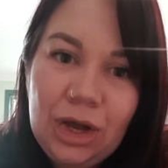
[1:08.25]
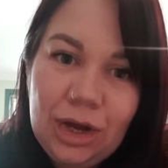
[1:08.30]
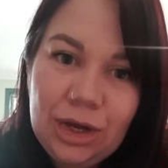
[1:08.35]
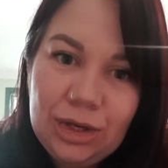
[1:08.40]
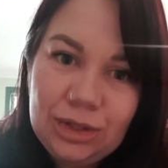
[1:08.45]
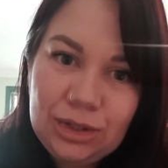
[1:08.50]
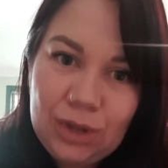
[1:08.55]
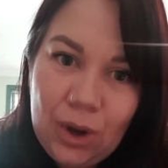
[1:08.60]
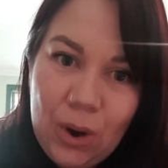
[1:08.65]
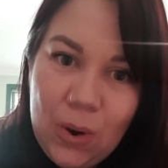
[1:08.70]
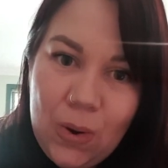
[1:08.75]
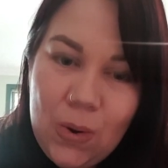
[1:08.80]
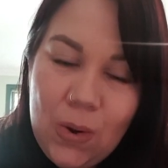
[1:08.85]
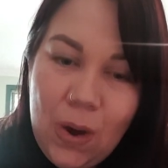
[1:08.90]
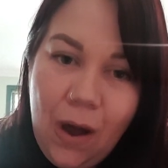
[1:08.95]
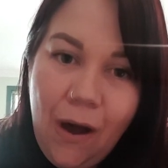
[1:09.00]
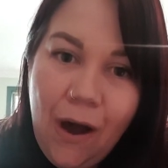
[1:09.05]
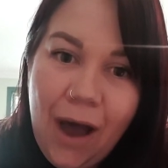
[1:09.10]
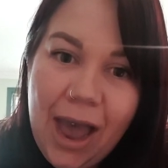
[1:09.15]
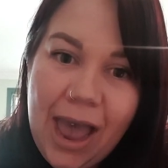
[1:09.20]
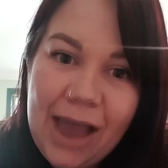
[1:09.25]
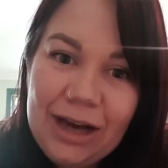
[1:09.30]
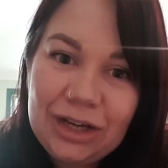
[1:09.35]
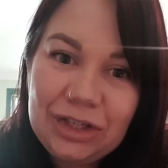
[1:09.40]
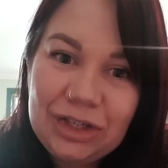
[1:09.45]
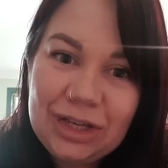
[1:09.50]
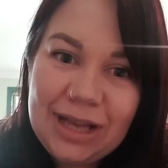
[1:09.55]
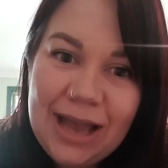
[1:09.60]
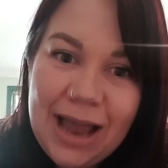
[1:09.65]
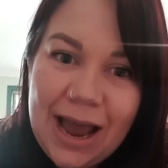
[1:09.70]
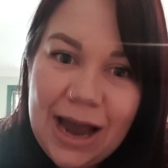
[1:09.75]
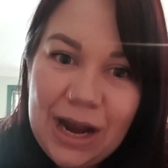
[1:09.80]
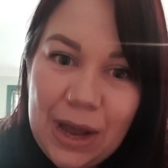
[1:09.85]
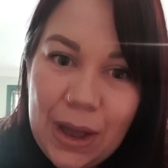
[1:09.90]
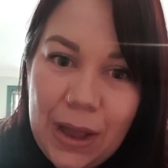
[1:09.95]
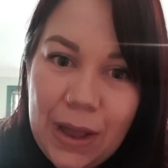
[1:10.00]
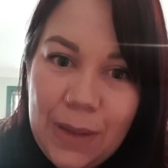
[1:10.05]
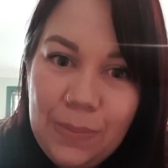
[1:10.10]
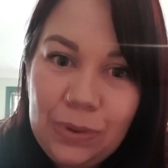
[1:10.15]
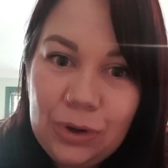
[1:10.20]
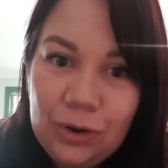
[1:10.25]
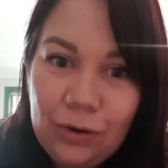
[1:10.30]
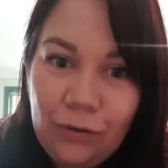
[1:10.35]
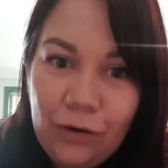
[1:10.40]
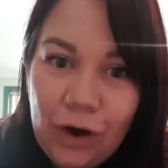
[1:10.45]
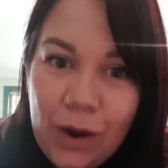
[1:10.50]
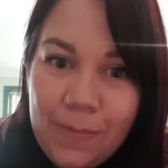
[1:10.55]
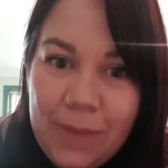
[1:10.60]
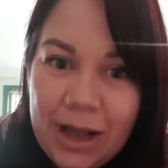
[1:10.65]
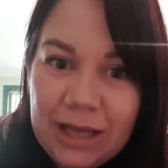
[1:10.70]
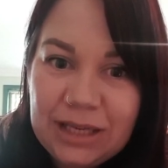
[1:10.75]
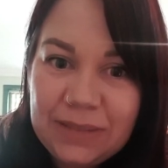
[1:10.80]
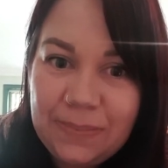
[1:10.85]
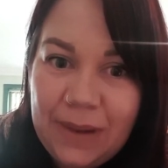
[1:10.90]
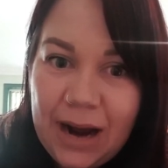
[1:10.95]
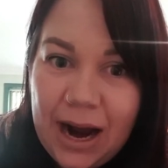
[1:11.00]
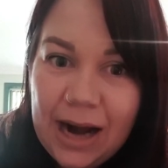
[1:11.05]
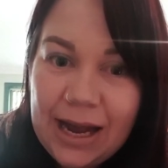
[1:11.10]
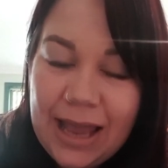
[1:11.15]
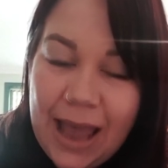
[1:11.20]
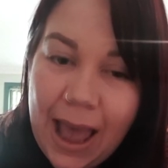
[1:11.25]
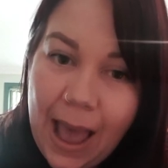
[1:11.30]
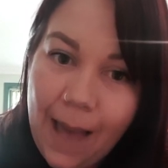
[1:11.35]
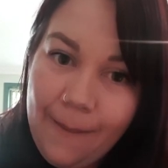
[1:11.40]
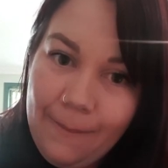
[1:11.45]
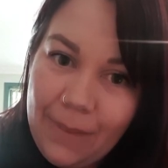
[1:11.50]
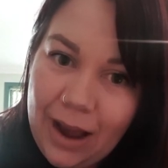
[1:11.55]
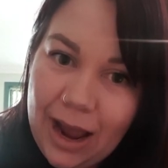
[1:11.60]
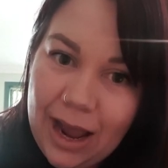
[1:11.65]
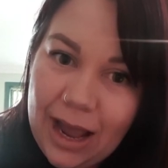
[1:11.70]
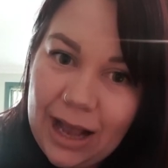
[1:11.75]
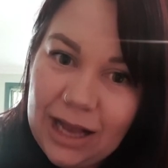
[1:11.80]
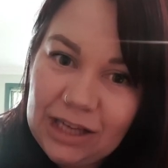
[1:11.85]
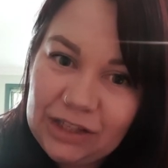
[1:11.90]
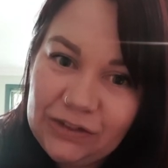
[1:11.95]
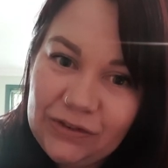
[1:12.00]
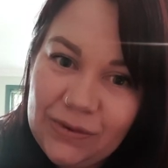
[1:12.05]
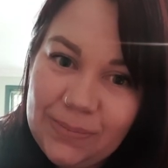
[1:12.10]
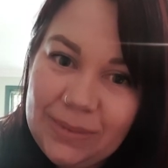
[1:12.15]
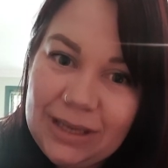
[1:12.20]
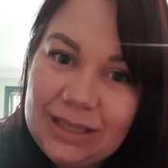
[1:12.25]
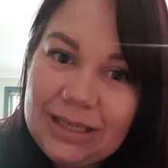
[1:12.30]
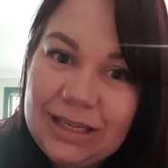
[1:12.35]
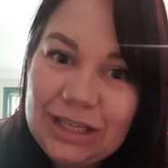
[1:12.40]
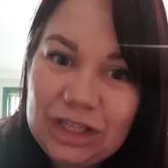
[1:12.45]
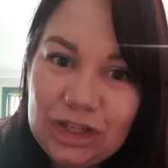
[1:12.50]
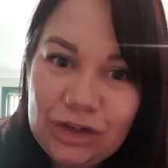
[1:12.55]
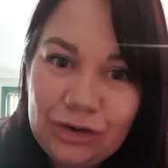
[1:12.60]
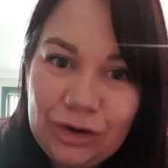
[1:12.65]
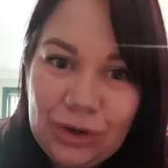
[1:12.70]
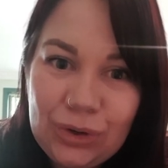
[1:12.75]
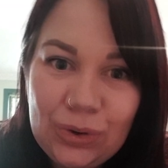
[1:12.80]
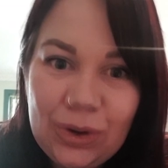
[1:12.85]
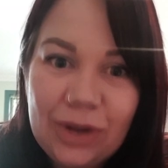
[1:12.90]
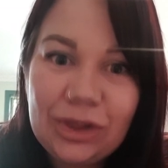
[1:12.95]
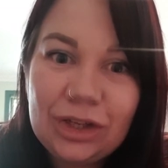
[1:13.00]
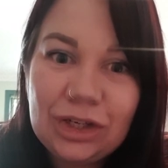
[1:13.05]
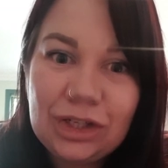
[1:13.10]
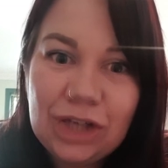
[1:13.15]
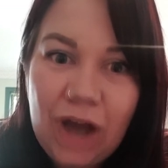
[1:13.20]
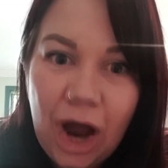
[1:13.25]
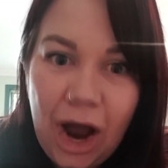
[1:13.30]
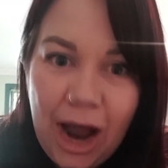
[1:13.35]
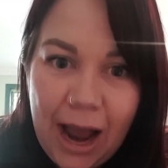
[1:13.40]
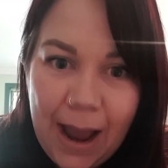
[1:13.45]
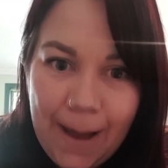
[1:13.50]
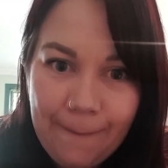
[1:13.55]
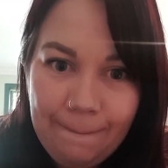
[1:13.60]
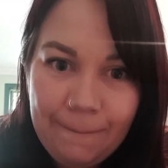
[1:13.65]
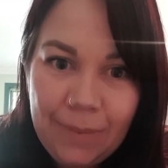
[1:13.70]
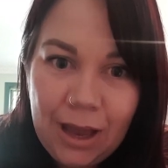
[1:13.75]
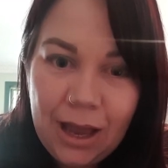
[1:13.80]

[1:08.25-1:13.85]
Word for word: So I actually had a pure romance party at my house for my sister-in-law at the time.